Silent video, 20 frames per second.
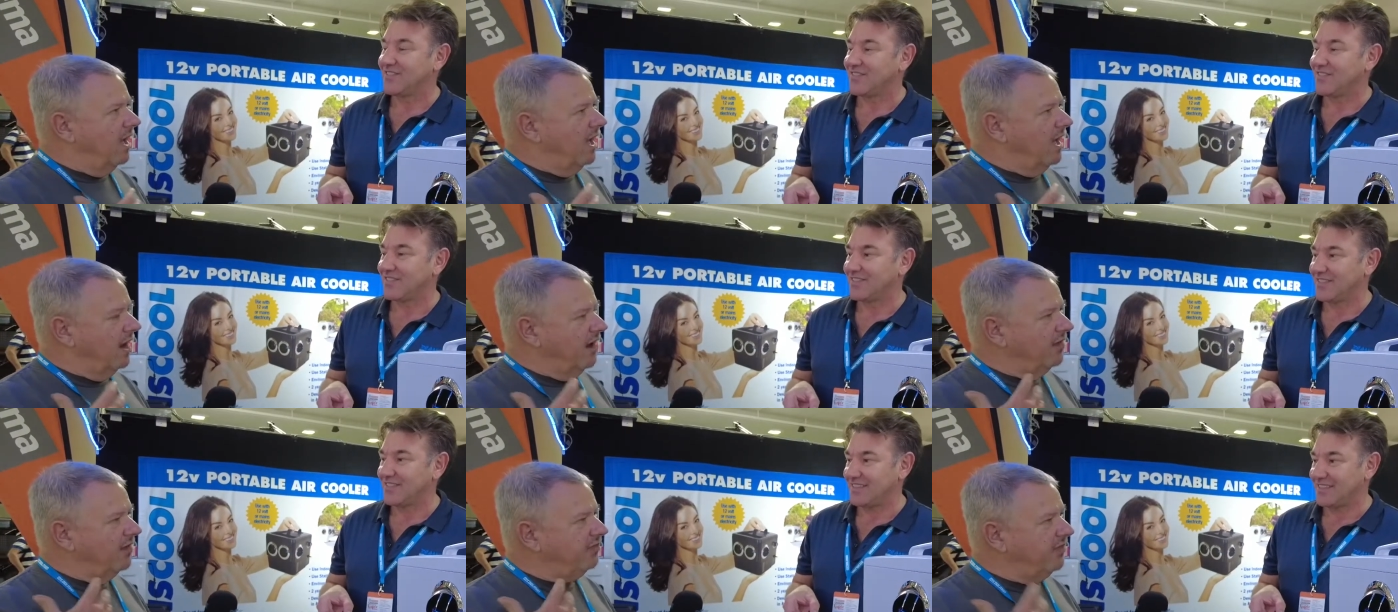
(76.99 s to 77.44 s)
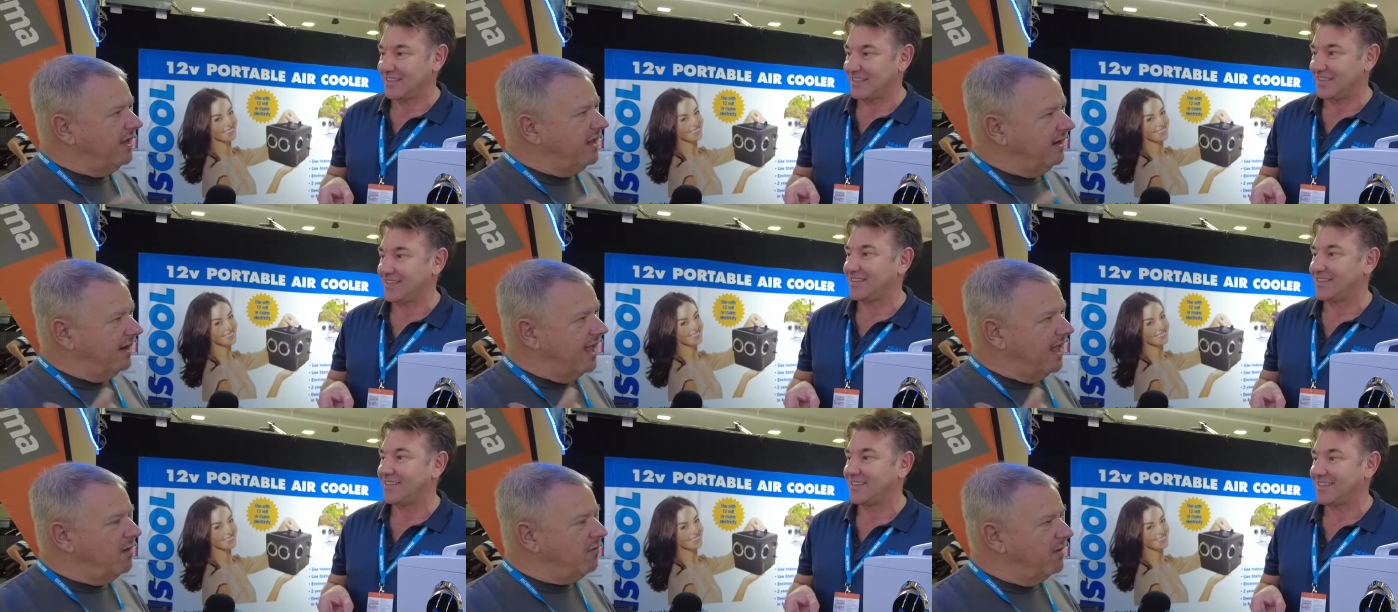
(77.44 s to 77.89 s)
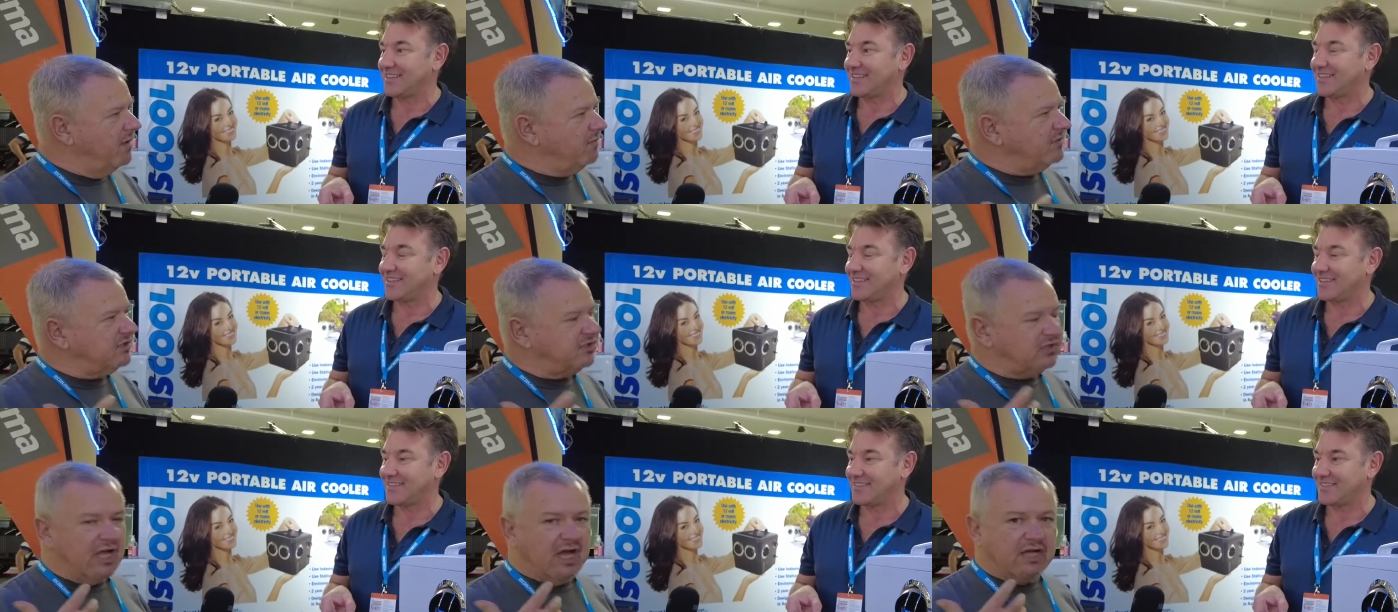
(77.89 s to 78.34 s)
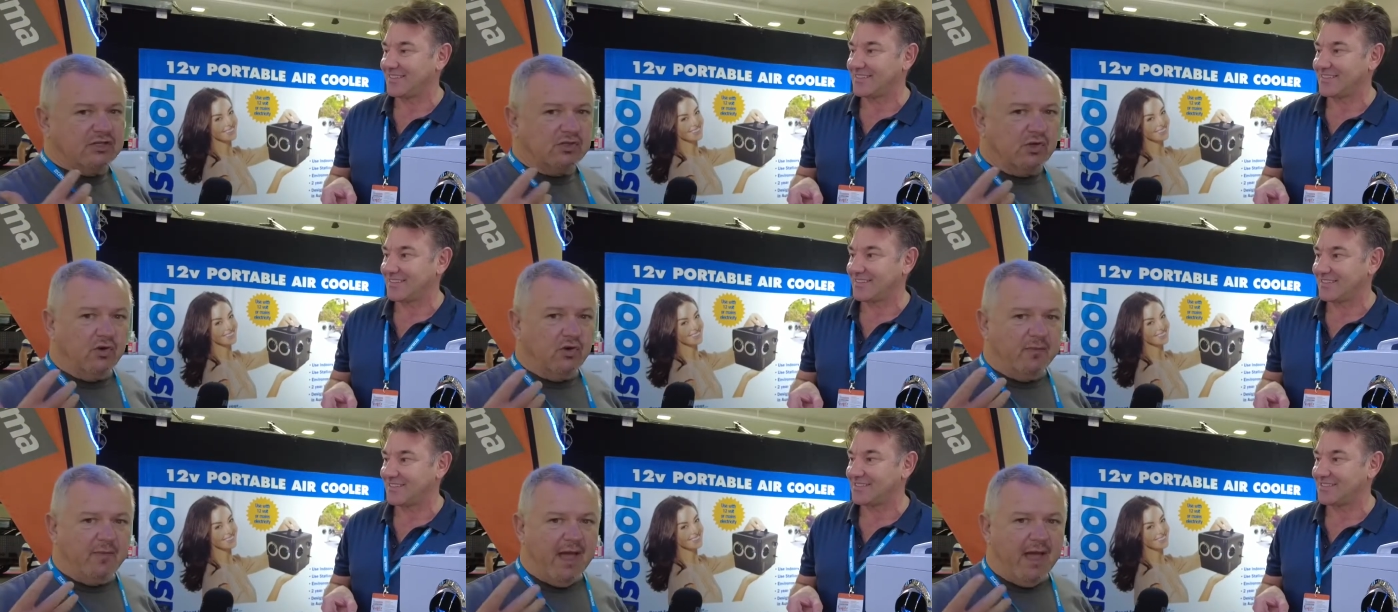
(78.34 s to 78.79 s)
Speaker 1: And I think now when we start
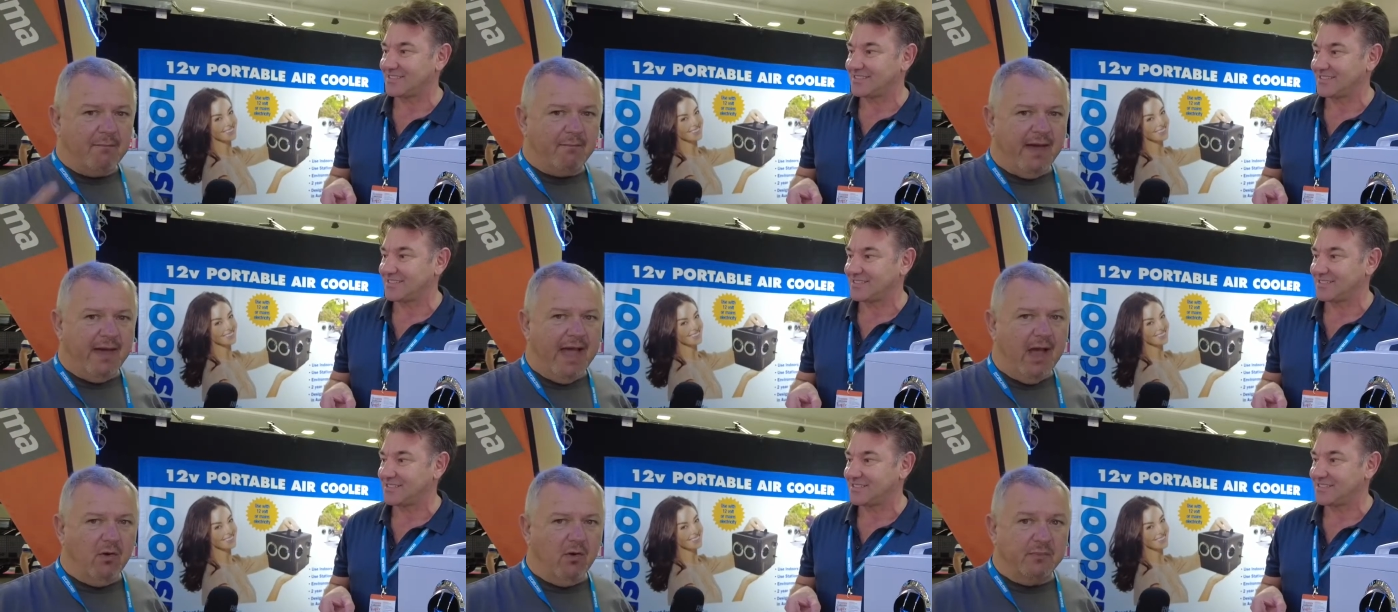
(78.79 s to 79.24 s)
talking about power,